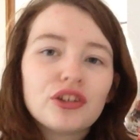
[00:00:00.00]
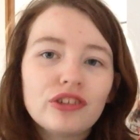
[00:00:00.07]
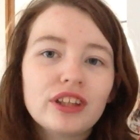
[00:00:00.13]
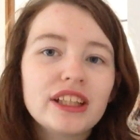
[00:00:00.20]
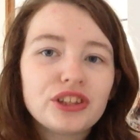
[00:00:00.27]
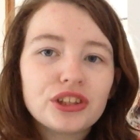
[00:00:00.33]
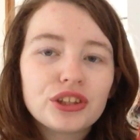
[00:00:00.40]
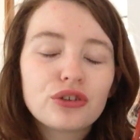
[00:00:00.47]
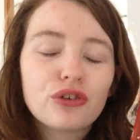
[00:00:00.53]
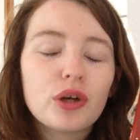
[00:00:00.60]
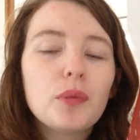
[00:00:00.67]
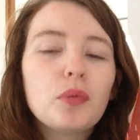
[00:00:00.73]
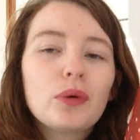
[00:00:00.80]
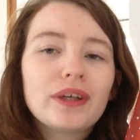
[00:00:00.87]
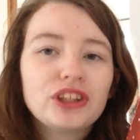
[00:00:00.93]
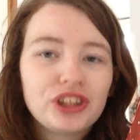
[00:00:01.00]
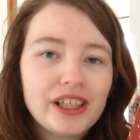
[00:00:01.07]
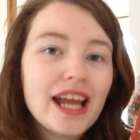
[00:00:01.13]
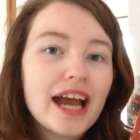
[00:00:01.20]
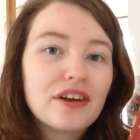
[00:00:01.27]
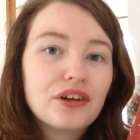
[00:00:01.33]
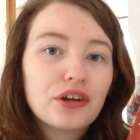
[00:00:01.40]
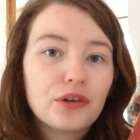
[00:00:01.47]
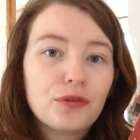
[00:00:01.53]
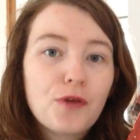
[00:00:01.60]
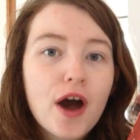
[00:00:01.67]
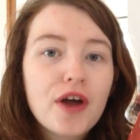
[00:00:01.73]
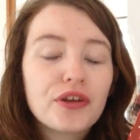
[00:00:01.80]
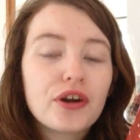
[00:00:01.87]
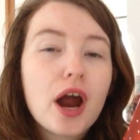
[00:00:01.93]
The religious group which she and her
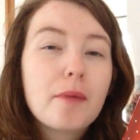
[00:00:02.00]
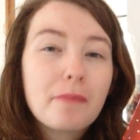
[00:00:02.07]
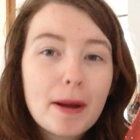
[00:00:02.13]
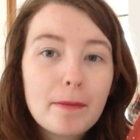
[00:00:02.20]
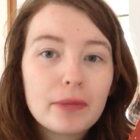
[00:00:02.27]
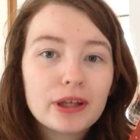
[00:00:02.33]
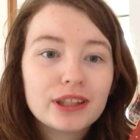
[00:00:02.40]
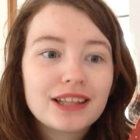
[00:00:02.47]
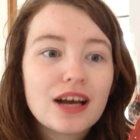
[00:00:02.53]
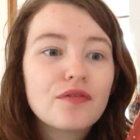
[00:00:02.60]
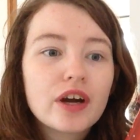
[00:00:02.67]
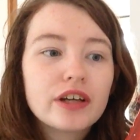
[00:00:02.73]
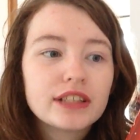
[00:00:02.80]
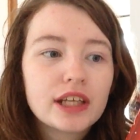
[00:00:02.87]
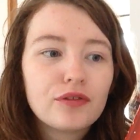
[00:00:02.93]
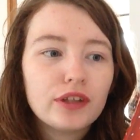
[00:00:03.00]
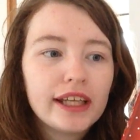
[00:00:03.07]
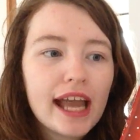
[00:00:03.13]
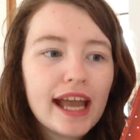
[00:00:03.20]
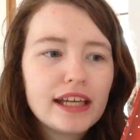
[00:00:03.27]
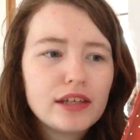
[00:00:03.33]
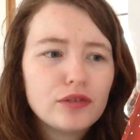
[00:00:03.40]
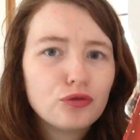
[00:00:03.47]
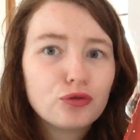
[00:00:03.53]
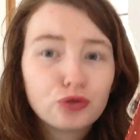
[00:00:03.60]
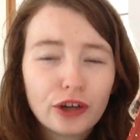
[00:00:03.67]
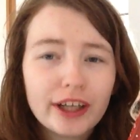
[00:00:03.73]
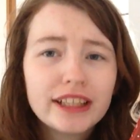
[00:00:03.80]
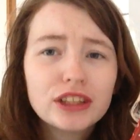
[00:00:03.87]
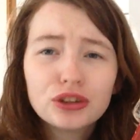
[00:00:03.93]
father are members of are definitely a
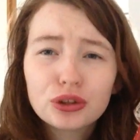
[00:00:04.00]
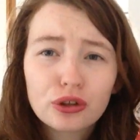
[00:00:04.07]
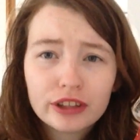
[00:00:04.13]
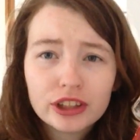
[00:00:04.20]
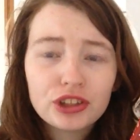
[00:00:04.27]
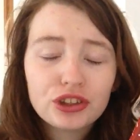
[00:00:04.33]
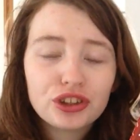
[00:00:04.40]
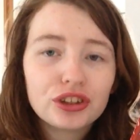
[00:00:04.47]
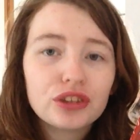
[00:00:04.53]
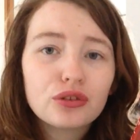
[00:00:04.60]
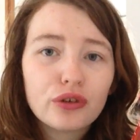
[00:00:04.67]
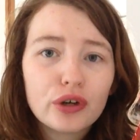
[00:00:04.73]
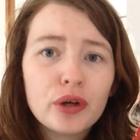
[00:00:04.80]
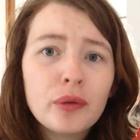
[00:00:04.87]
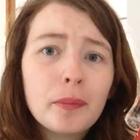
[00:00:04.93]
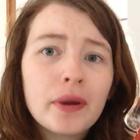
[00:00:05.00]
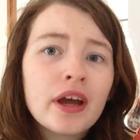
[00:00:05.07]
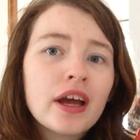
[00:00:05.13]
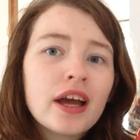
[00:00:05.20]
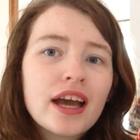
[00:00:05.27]
fringe Christian group.